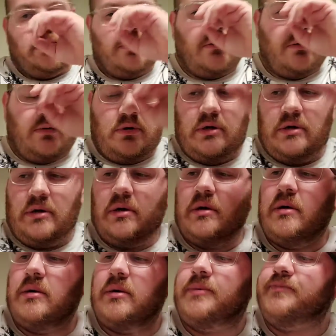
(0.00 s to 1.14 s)
And so,
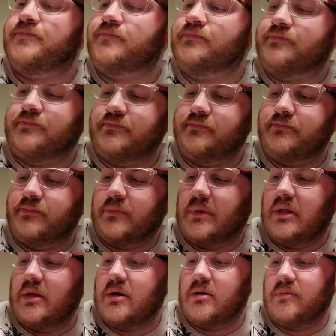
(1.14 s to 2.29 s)

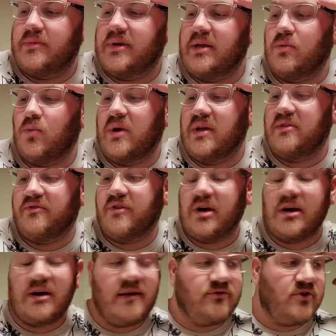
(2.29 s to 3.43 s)
I don't know, I'm getting way the
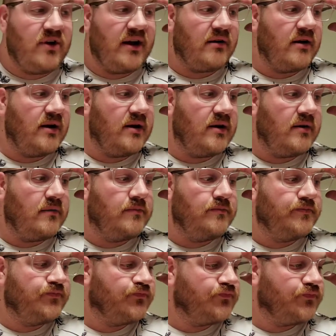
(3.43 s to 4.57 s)
fuck off track right now.